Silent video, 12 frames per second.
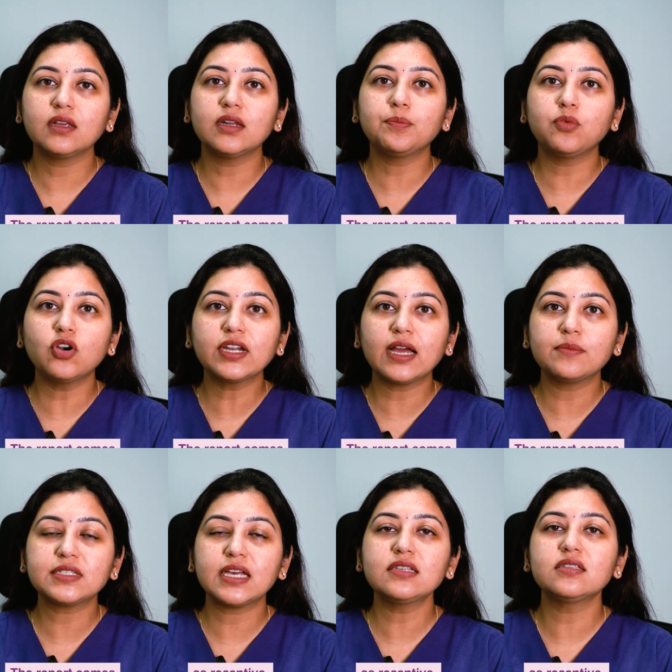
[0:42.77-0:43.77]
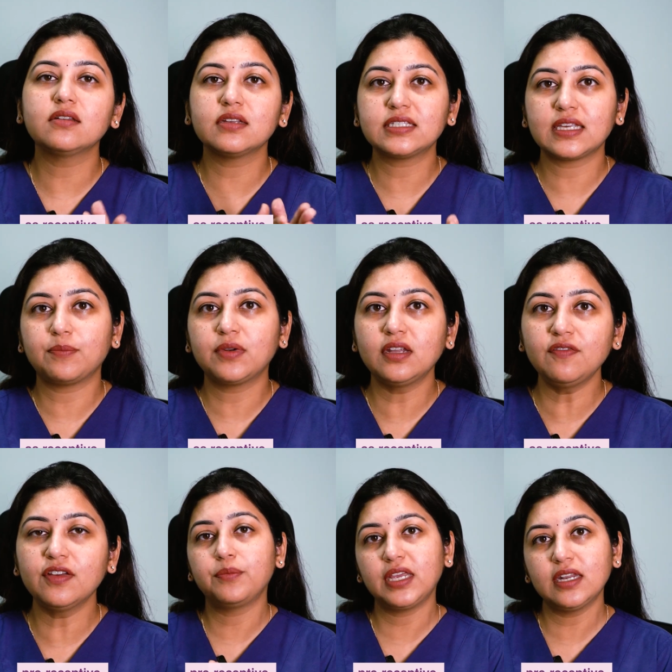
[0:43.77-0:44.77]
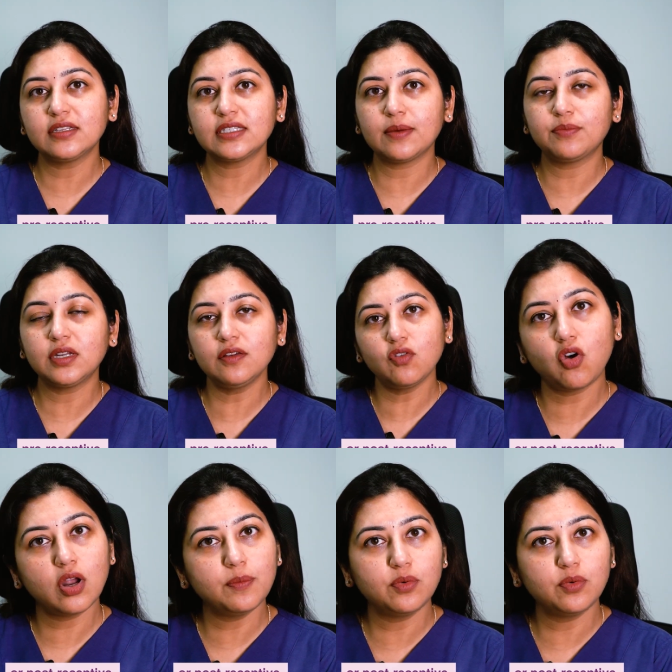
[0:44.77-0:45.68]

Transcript: The report comes as receptive, pre-receptive or